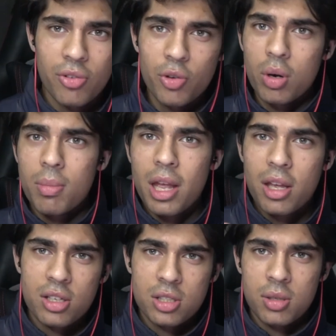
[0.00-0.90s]
So if you want
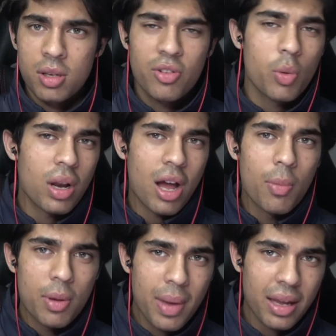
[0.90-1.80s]
to
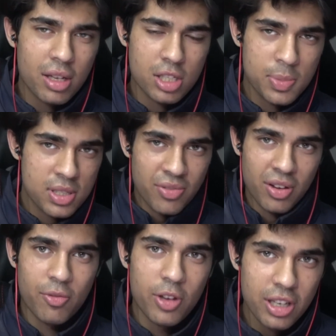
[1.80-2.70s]
help me make a
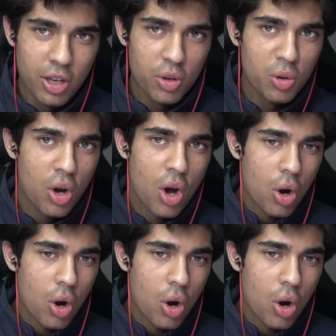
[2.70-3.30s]
specific video,